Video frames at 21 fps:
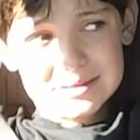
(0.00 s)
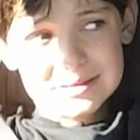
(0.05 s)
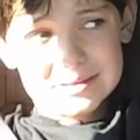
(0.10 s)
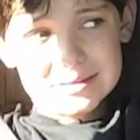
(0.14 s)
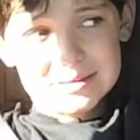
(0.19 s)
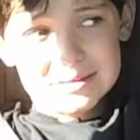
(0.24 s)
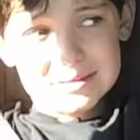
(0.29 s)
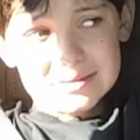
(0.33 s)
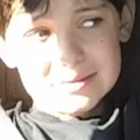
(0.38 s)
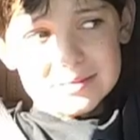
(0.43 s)

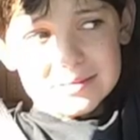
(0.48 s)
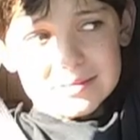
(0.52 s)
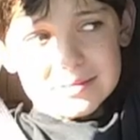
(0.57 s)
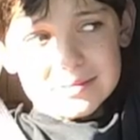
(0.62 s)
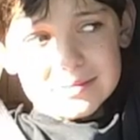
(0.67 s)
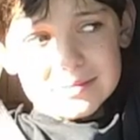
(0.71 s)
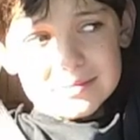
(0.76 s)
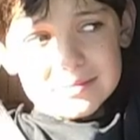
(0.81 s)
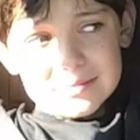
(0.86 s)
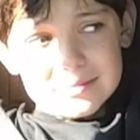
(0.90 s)

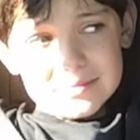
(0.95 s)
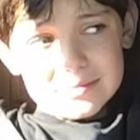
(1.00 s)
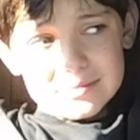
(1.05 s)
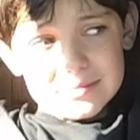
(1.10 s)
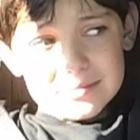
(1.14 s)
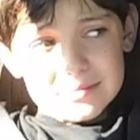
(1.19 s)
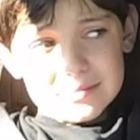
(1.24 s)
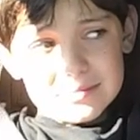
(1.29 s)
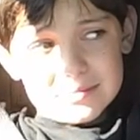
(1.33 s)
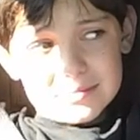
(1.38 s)

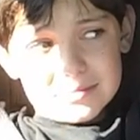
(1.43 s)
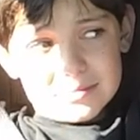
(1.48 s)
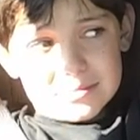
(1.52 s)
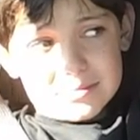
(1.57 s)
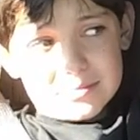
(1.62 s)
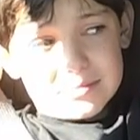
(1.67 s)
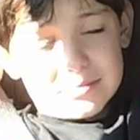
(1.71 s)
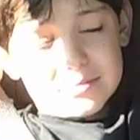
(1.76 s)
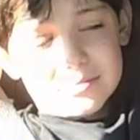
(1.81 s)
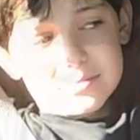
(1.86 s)

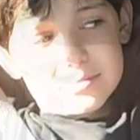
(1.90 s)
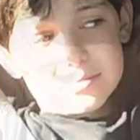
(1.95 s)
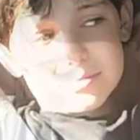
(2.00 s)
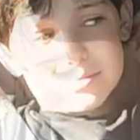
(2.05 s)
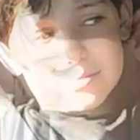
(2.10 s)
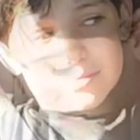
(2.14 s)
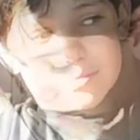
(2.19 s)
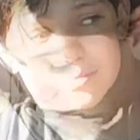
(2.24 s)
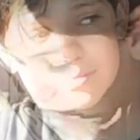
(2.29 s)
The person shown says nothing.